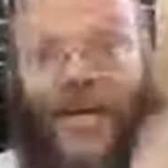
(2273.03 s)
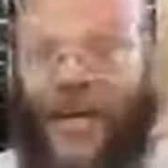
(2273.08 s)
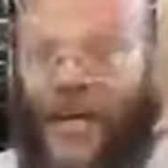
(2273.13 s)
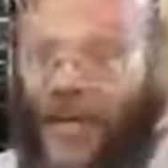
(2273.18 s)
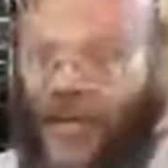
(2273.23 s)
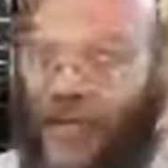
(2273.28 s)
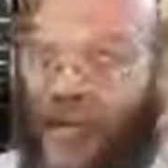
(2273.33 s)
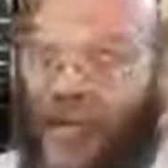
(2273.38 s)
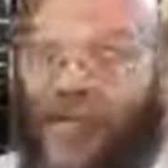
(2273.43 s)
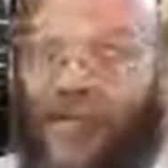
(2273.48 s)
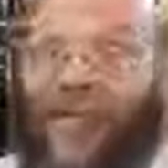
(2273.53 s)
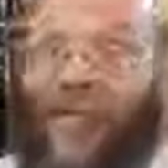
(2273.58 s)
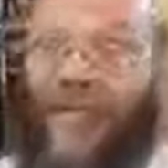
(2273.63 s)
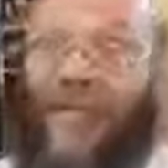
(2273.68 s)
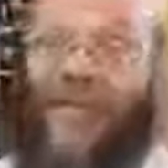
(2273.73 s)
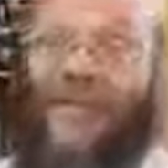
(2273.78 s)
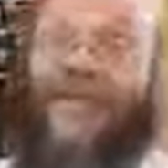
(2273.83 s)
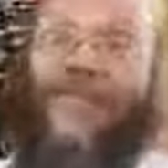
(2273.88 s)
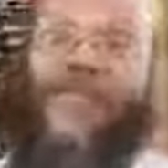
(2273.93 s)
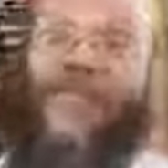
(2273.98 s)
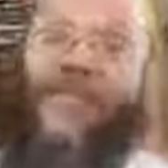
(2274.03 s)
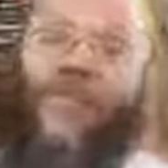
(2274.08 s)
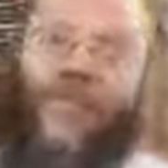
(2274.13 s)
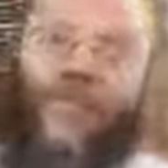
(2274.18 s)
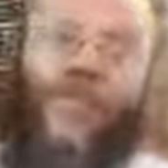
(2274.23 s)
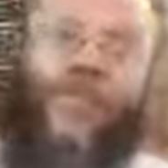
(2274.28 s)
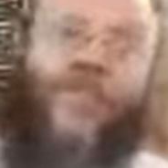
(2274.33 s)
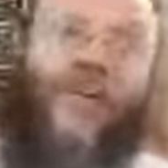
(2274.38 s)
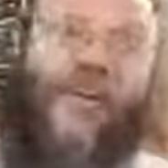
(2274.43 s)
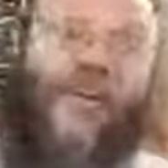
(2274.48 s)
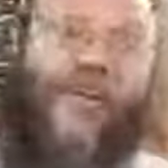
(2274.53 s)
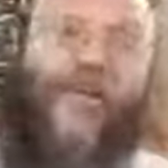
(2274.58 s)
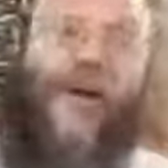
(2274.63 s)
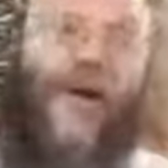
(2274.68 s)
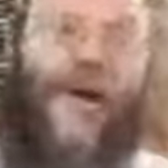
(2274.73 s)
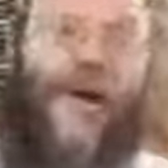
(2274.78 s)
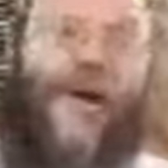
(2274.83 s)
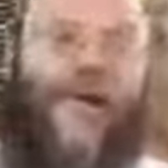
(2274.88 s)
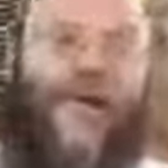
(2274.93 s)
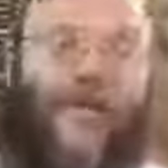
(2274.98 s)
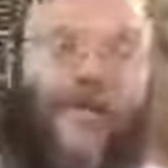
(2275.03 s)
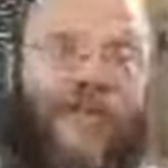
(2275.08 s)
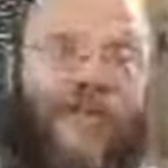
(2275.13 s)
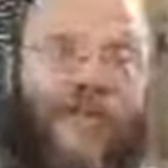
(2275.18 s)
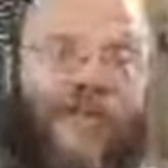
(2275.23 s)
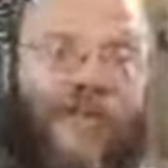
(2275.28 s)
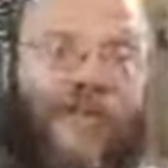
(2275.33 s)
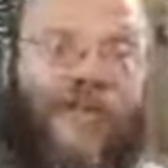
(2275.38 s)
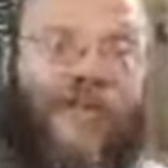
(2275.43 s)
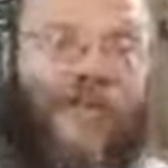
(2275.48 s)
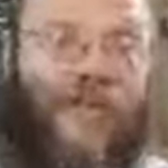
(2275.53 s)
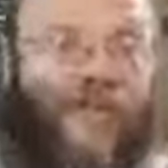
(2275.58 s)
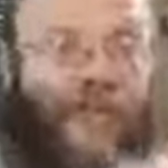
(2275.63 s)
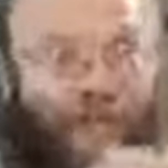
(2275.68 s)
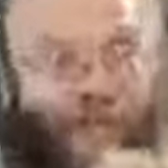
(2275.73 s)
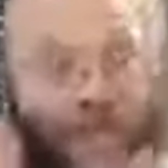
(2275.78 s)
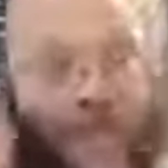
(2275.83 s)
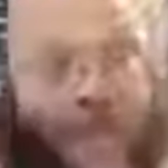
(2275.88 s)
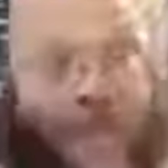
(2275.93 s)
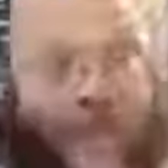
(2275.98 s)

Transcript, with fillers: and then they can listen to Divrei Torah. So they're